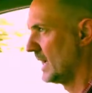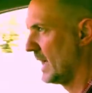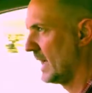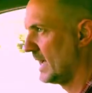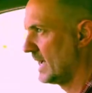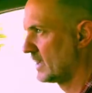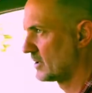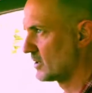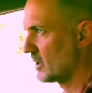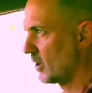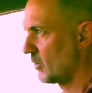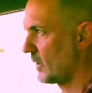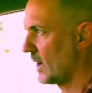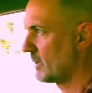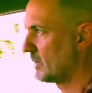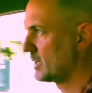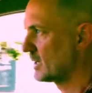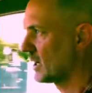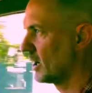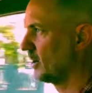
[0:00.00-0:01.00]
and away
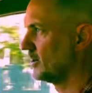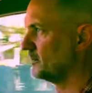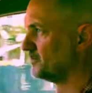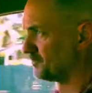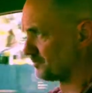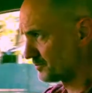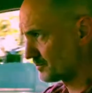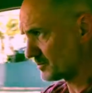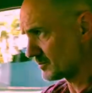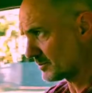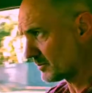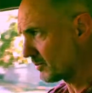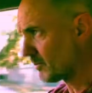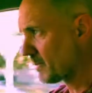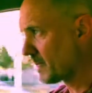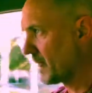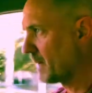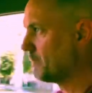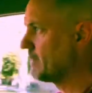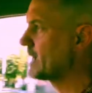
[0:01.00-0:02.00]
we go.
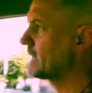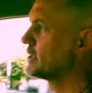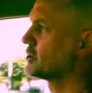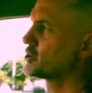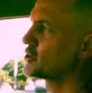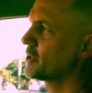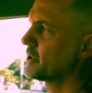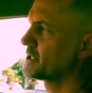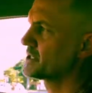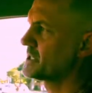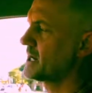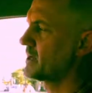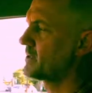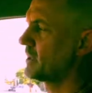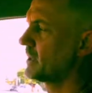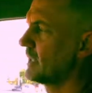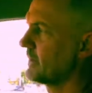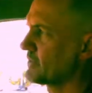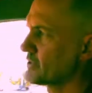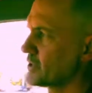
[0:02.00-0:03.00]
Making sure I stay on
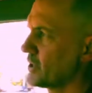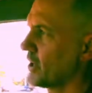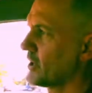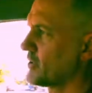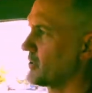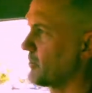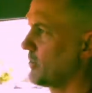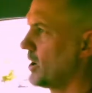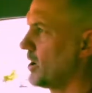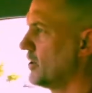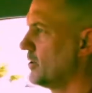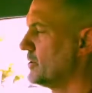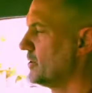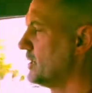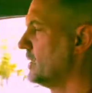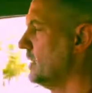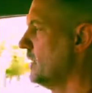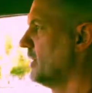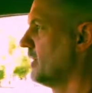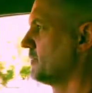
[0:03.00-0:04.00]
the left side of the road.
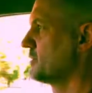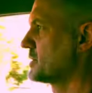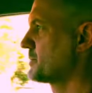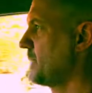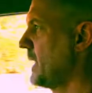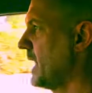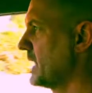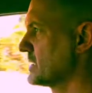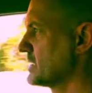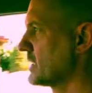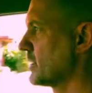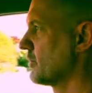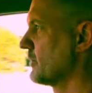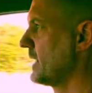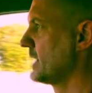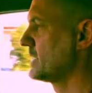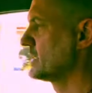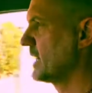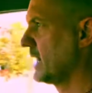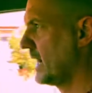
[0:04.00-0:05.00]
Just passing a
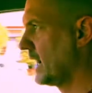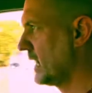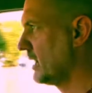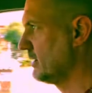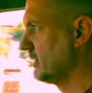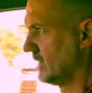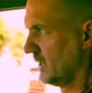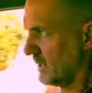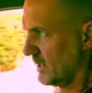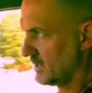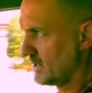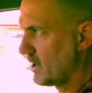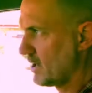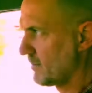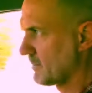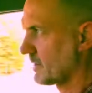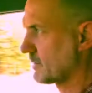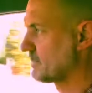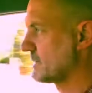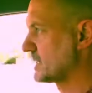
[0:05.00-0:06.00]
red car, now
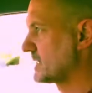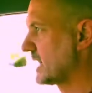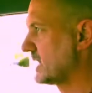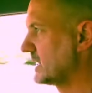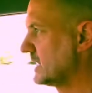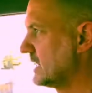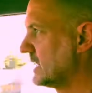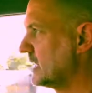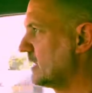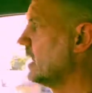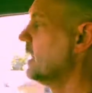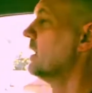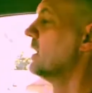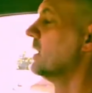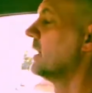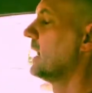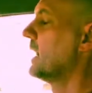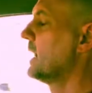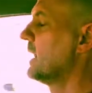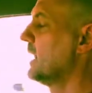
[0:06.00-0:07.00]
I'm going to be taking
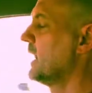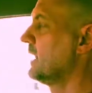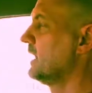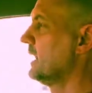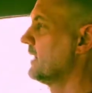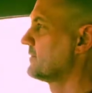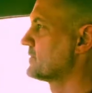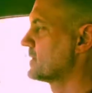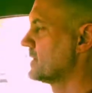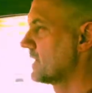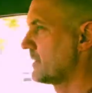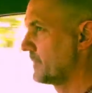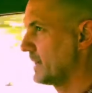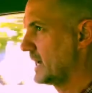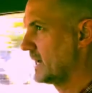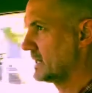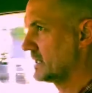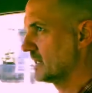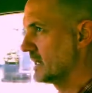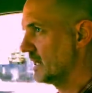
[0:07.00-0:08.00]
a left turn up
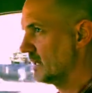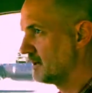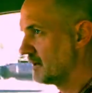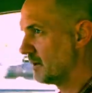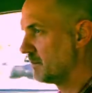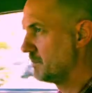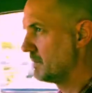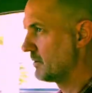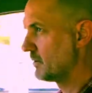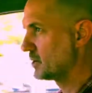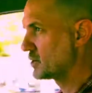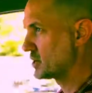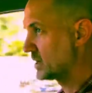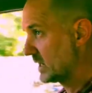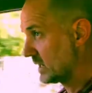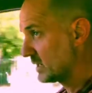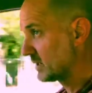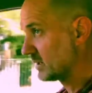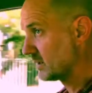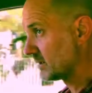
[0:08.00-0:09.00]
ahead again. Mirror
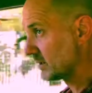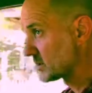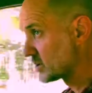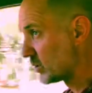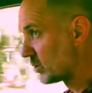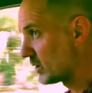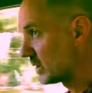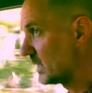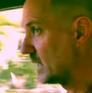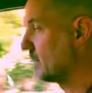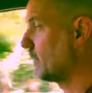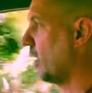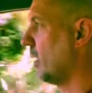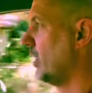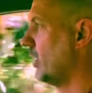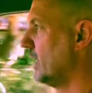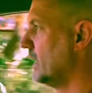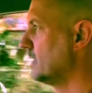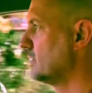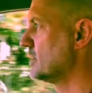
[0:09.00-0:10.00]
check, it's all clear
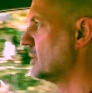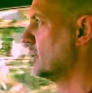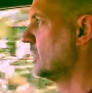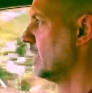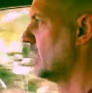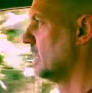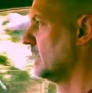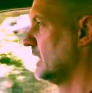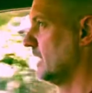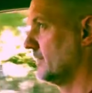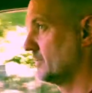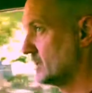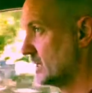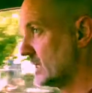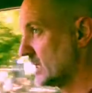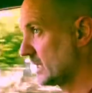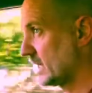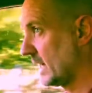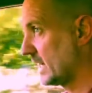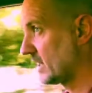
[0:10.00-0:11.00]
behind. Left
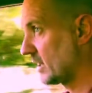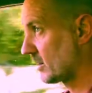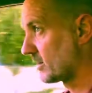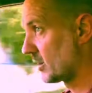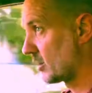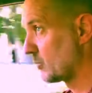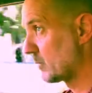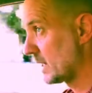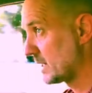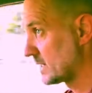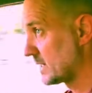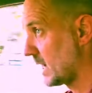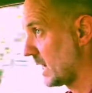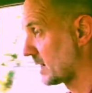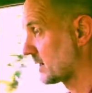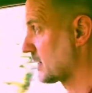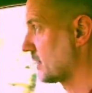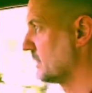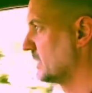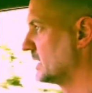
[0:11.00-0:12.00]
indicator, I've got a red
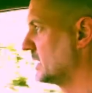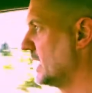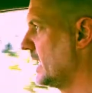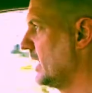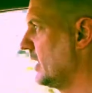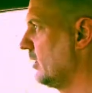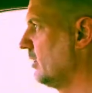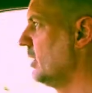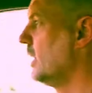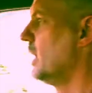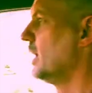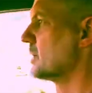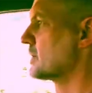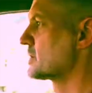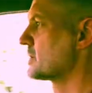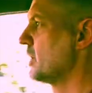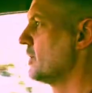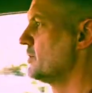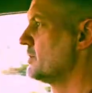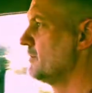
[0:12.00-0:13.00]
car coming now.
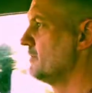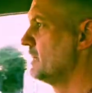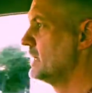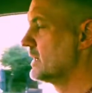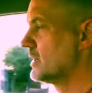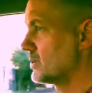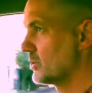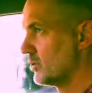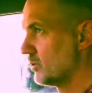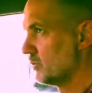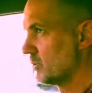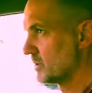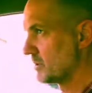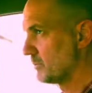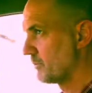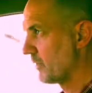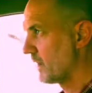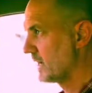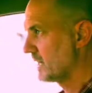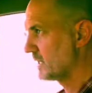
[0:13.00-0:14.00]
Slow the vehicle with the
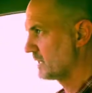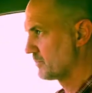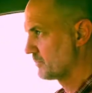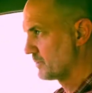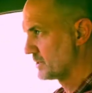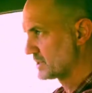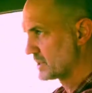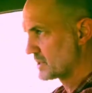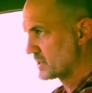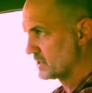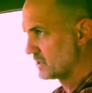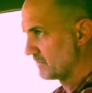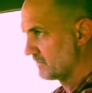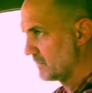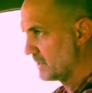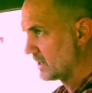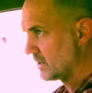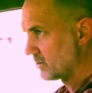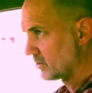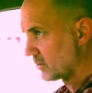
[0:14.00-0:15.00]
brake, position the
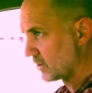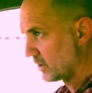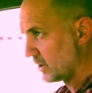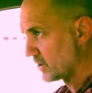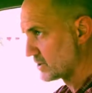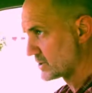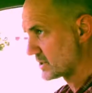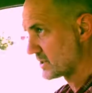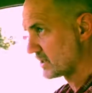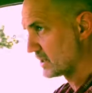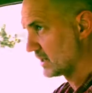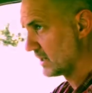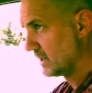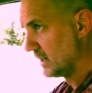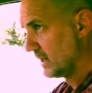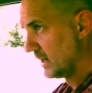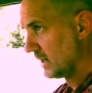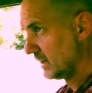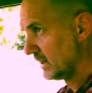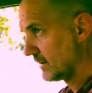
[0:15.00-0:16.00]
vehicle close to the
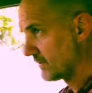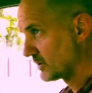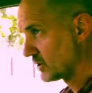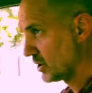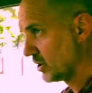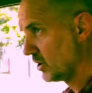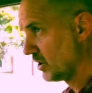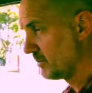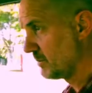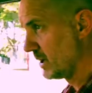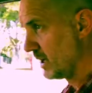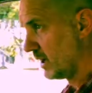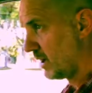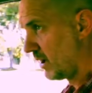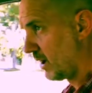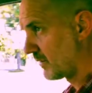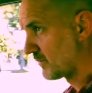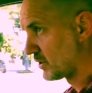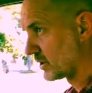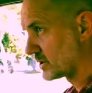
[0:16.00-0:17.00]
left curb.
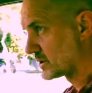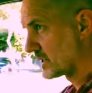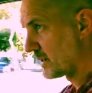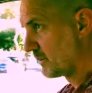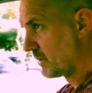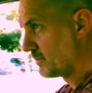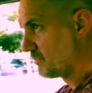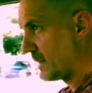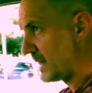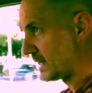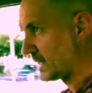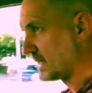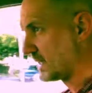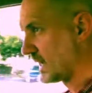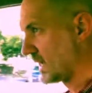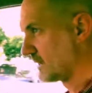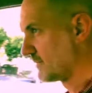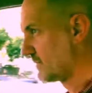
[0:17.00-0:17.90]
I've got someone backing out